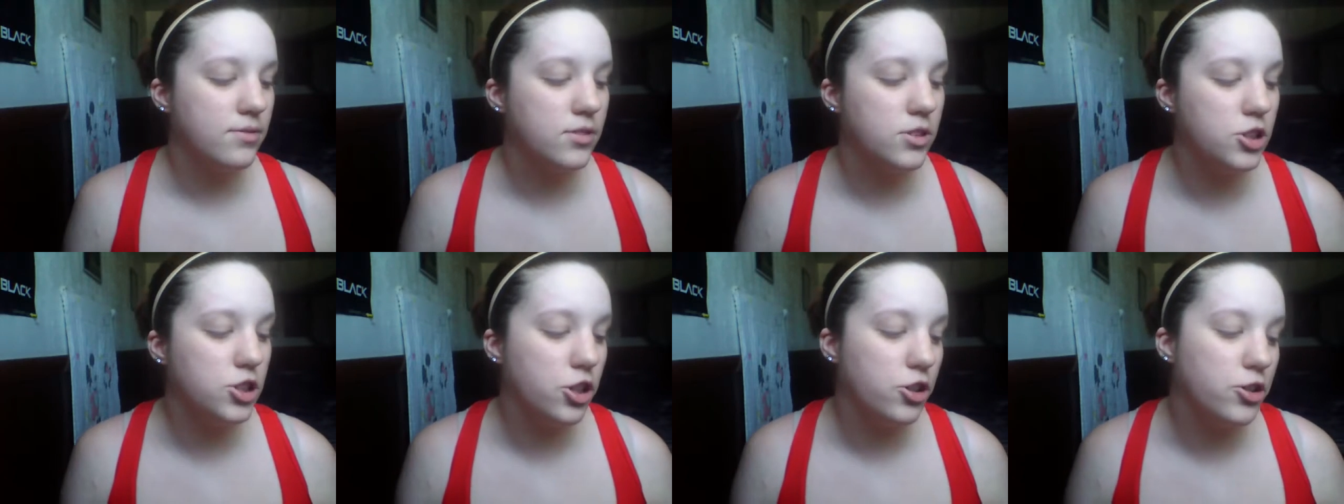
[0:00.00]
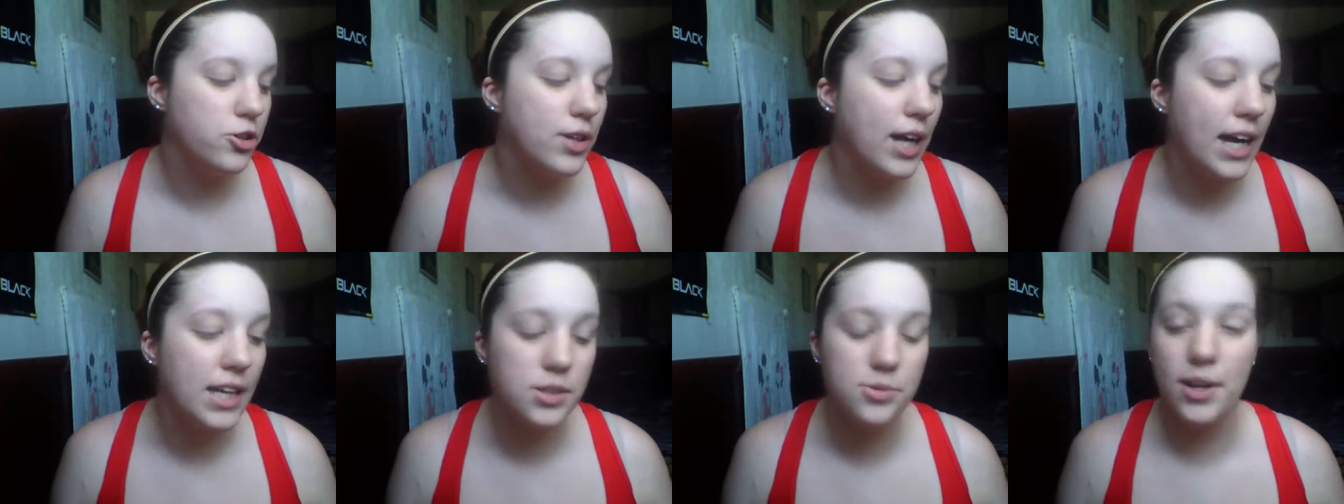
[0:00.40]
show you
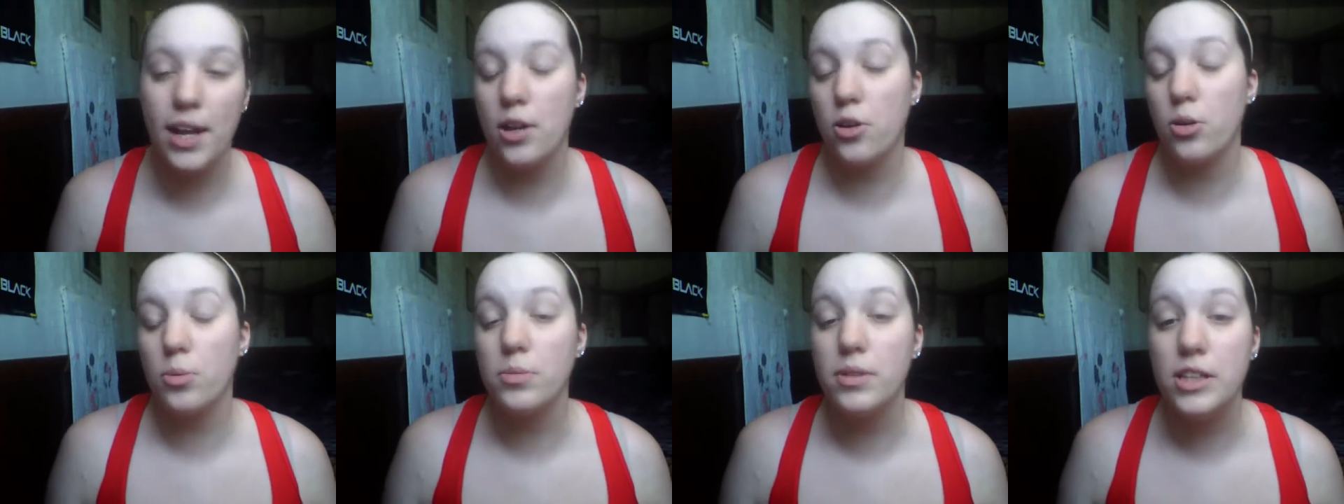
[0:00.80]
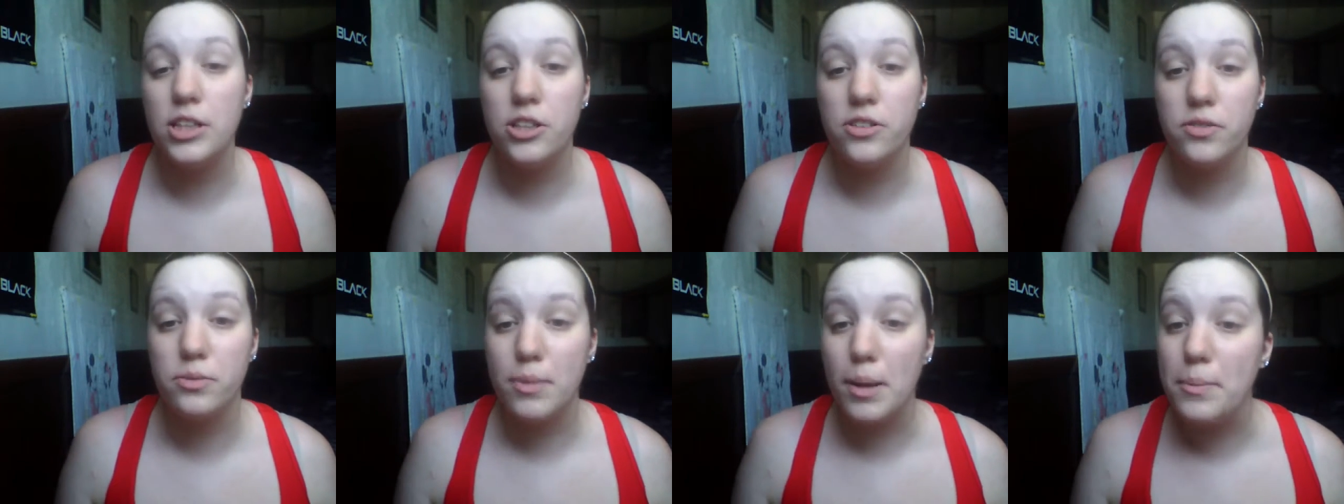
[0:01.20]
guys what I normally
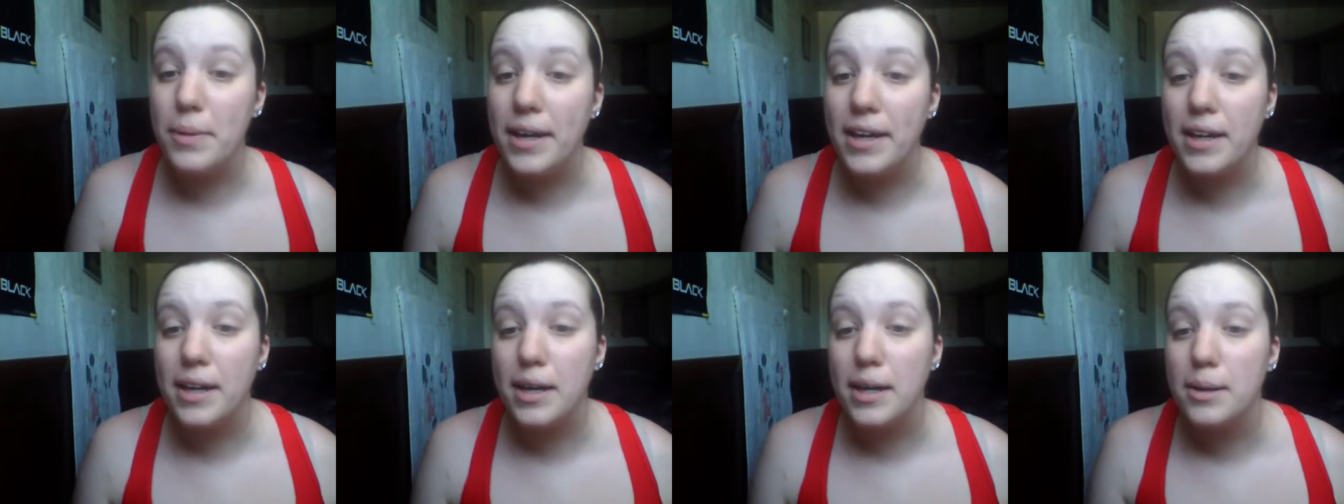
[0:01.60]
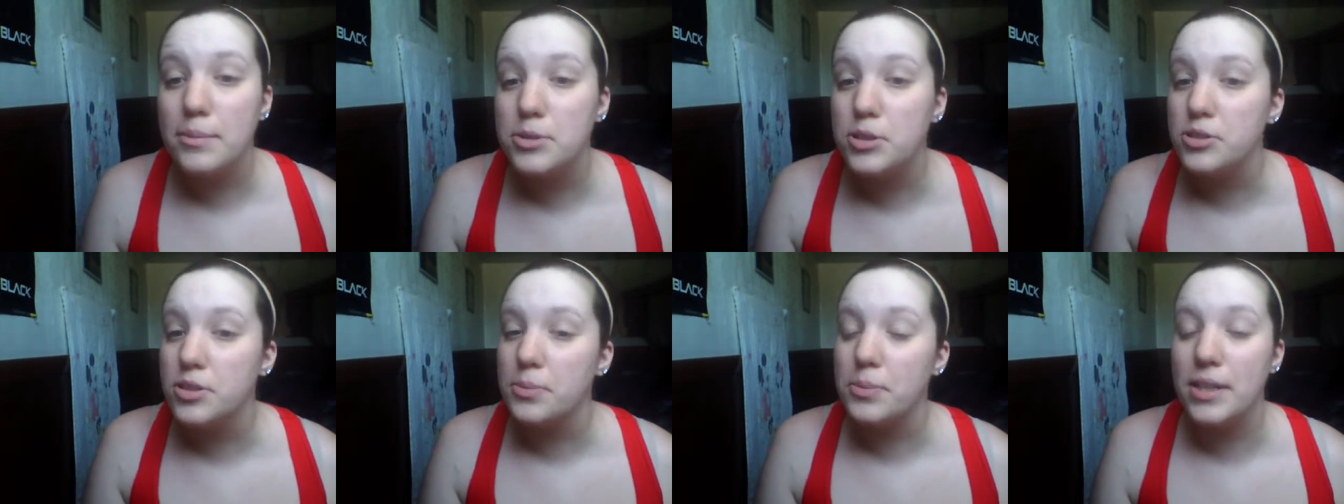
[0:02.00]
do for my makeup,
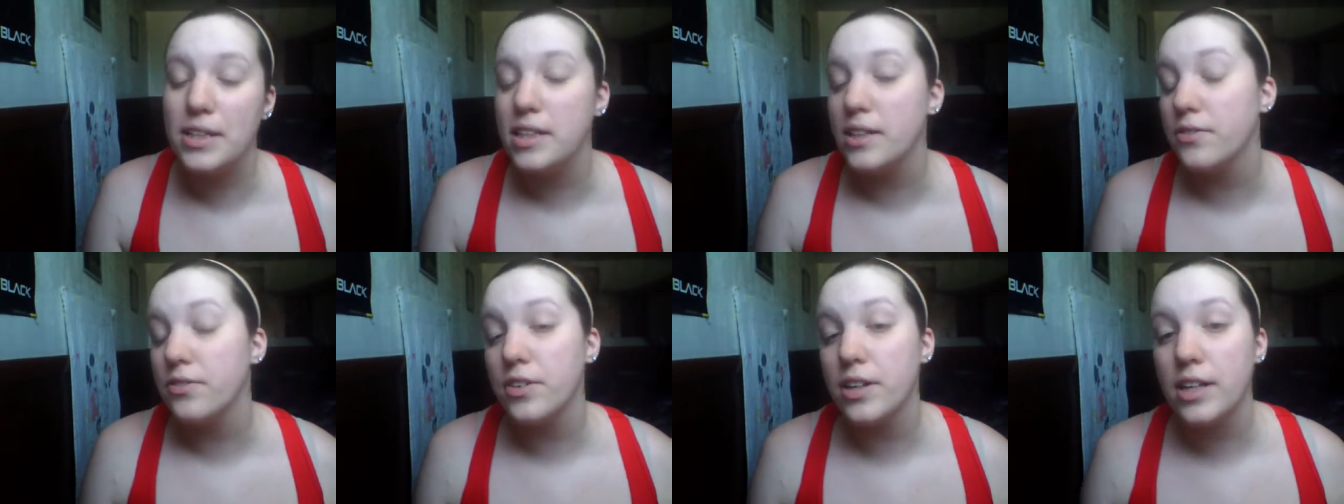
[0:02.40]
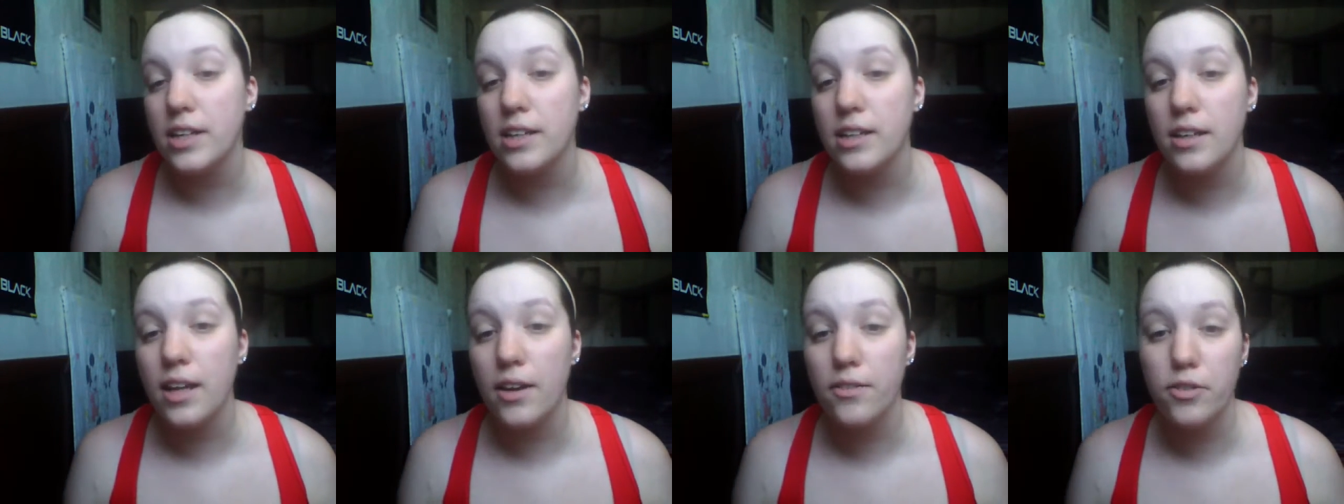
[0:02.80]
do something
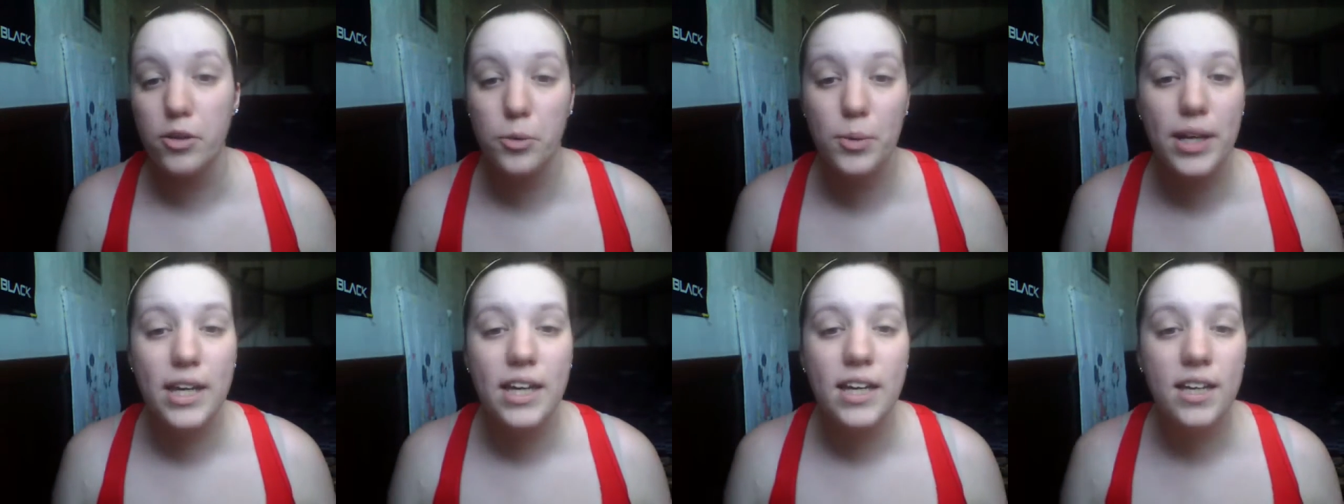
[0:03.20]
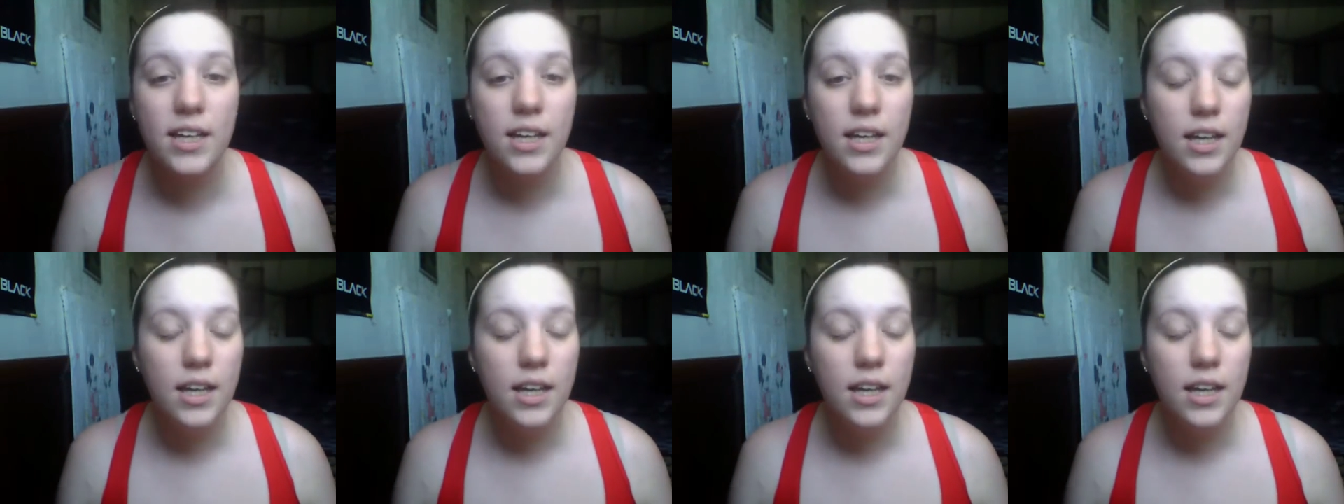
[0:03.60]
different every week.